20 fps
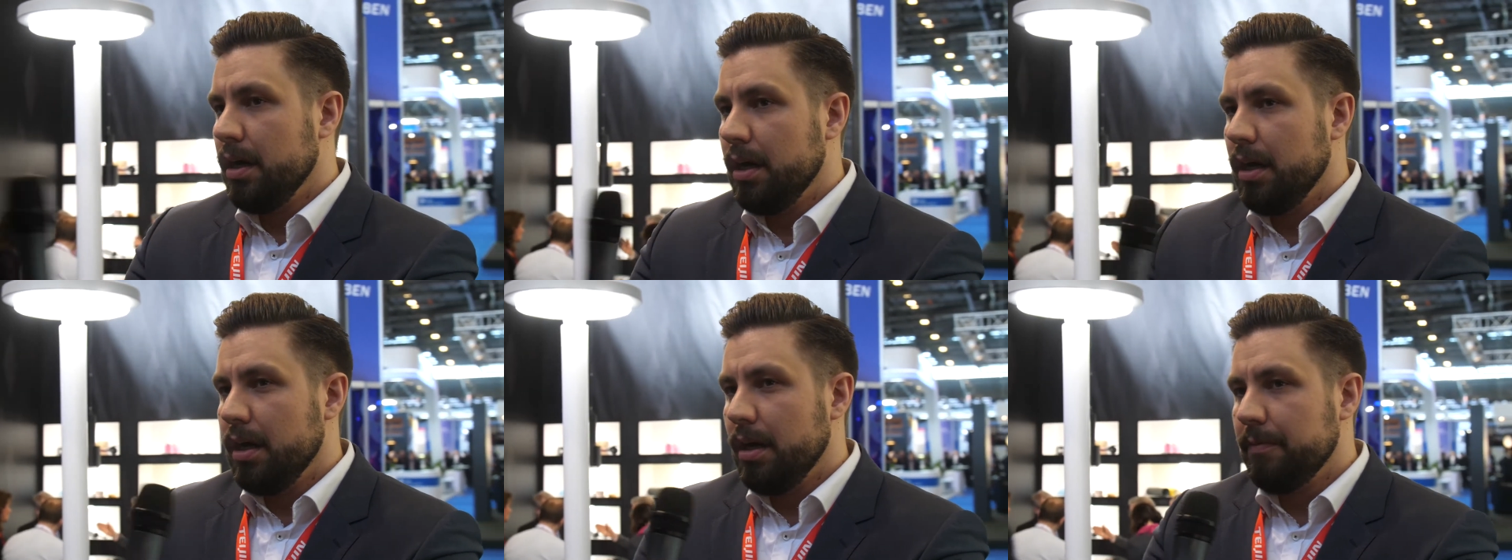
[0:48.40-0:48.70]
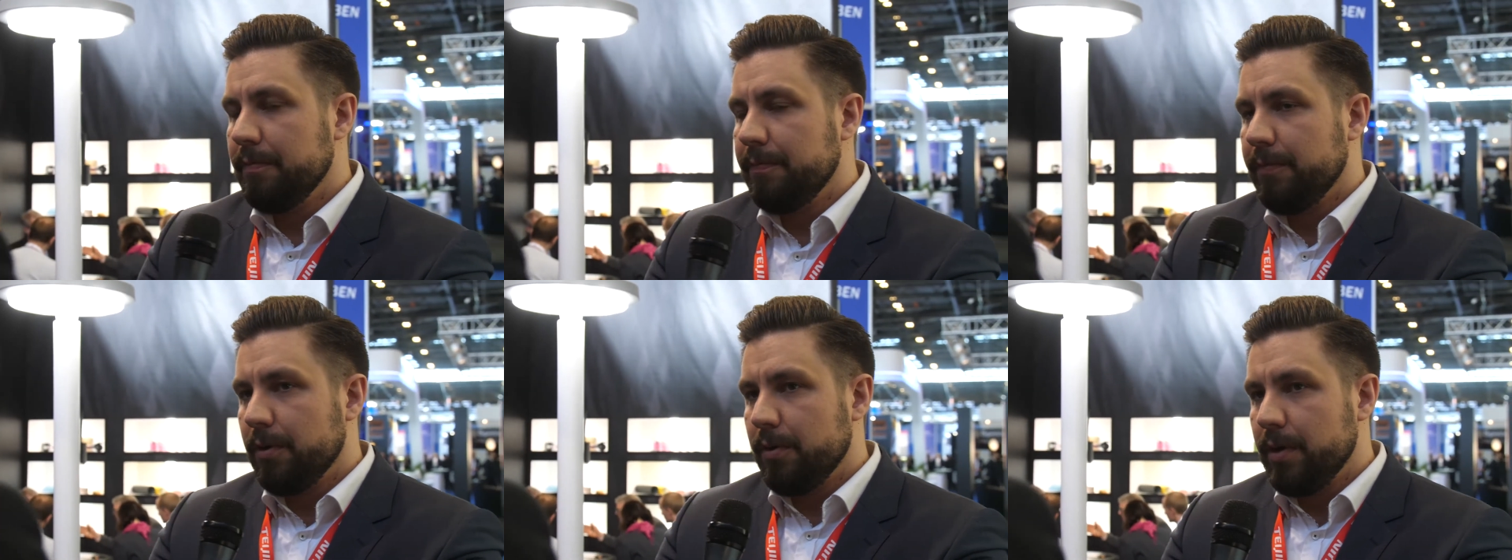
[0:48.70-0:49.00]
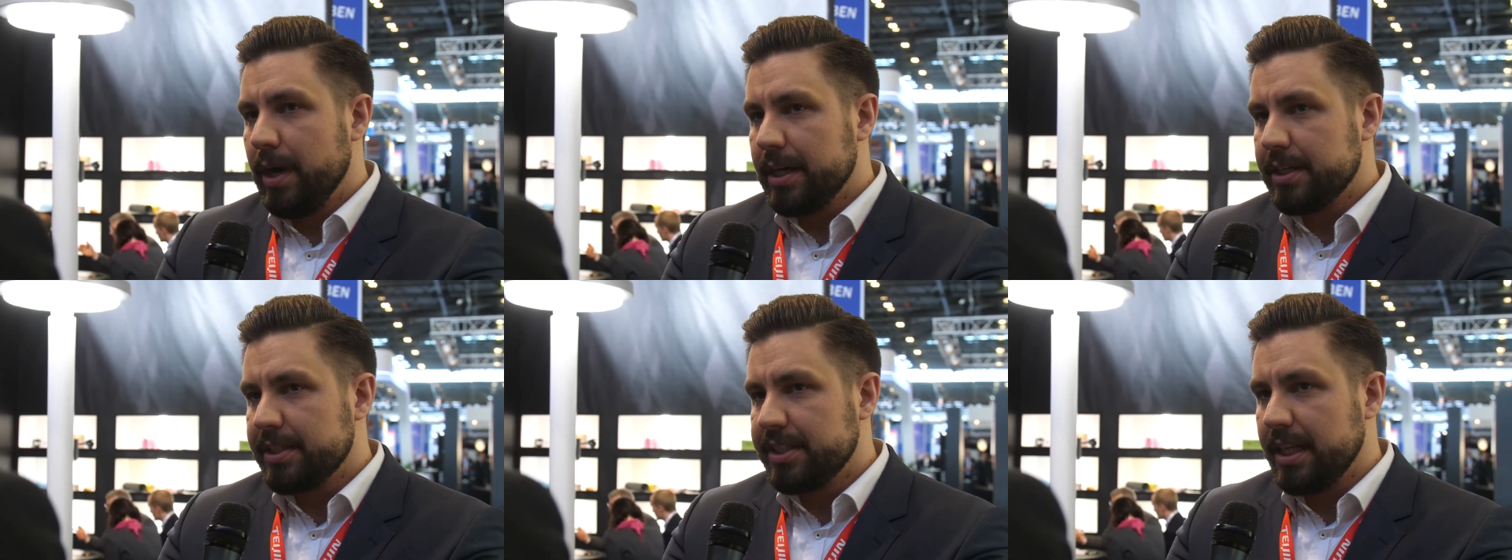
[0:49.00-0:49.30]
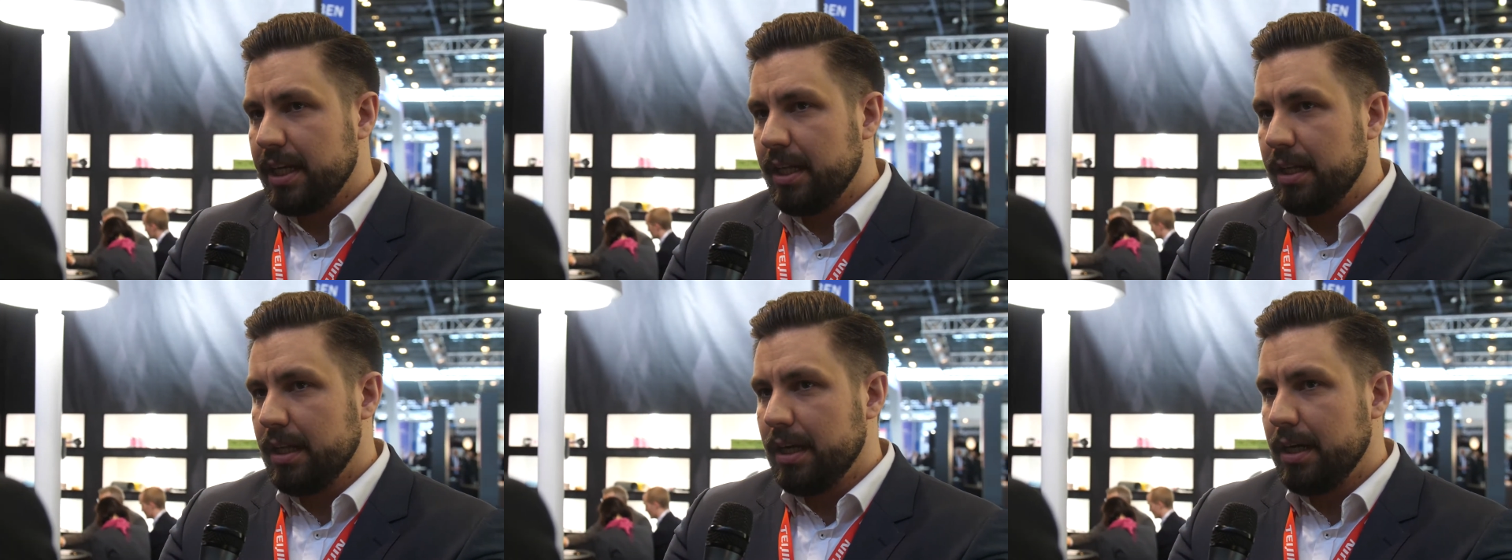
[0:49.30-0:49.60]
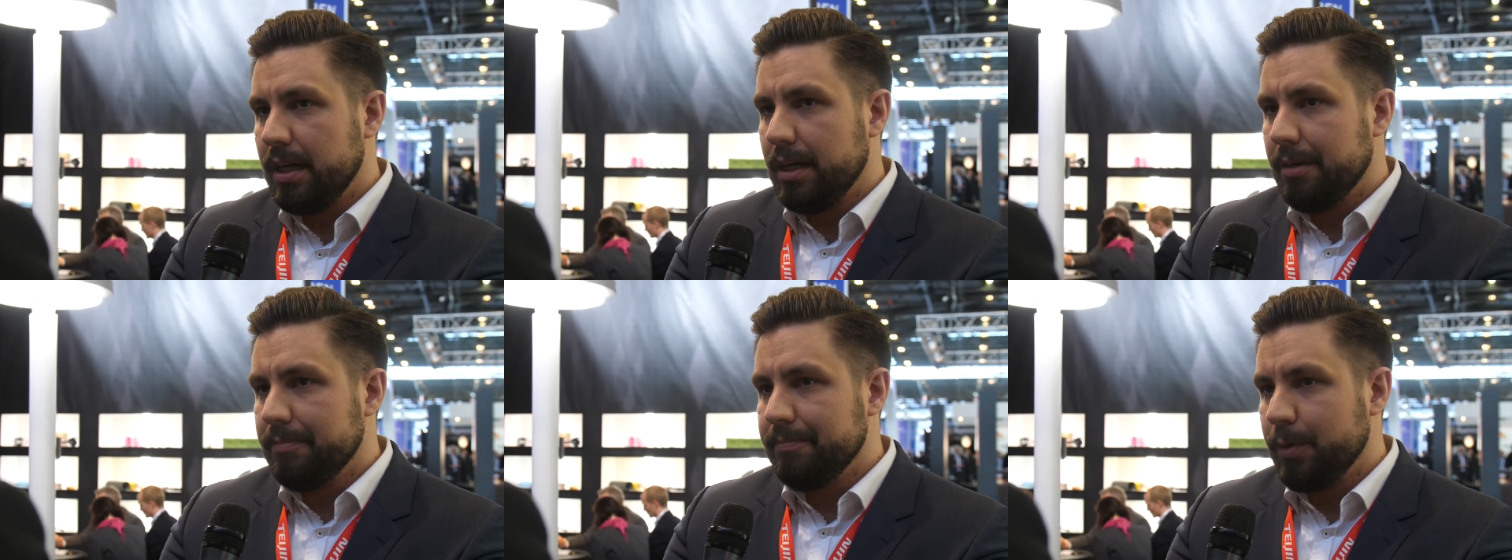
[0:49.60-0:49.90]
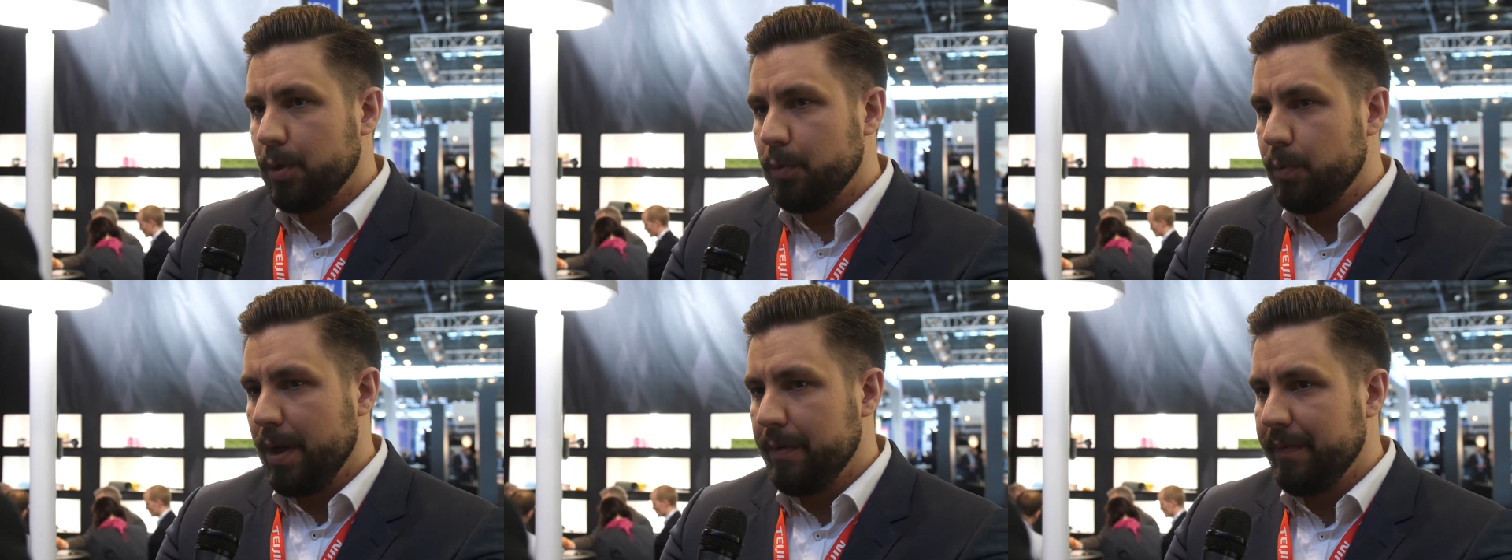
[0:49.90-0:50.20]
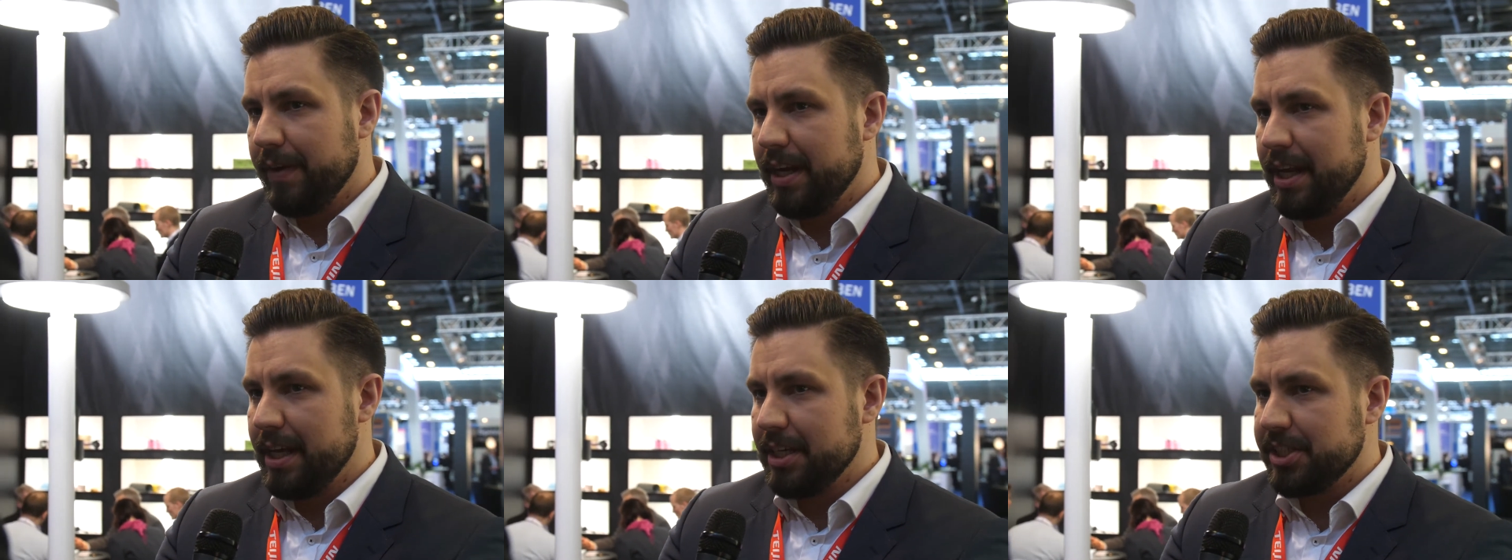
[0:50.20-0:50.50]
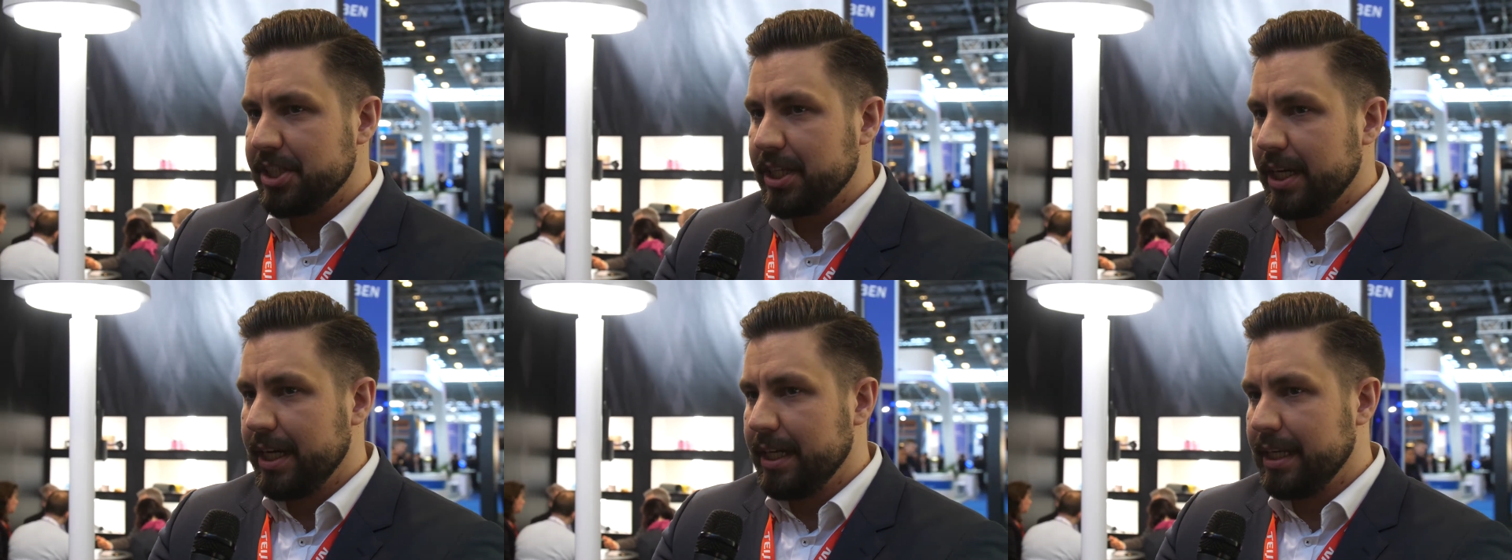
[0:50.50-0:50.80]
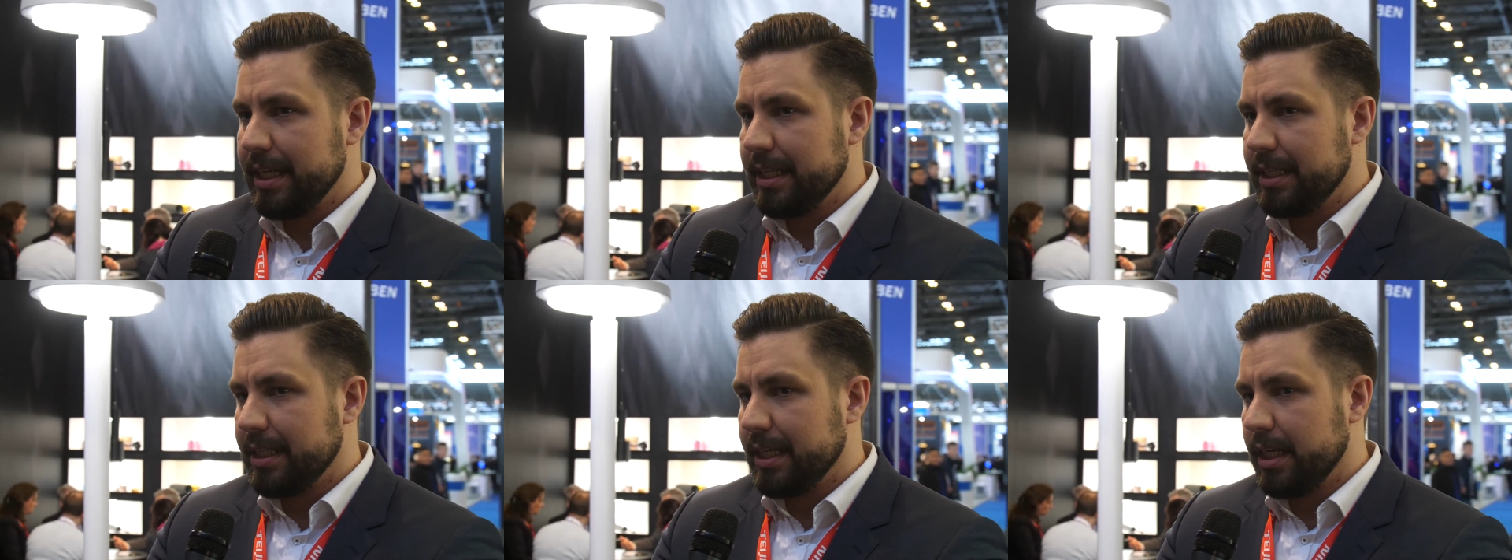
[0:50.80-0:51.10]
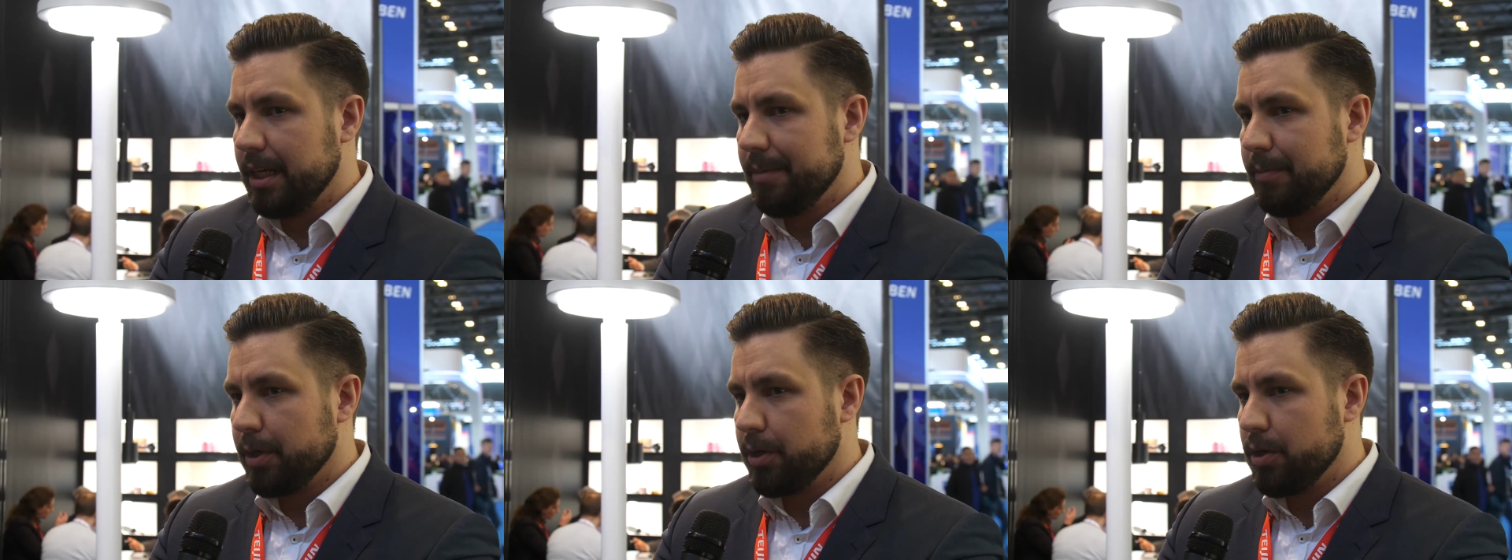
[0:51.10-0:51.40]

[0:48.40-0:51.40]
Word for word: Um, for Exel, um, we've initiated um,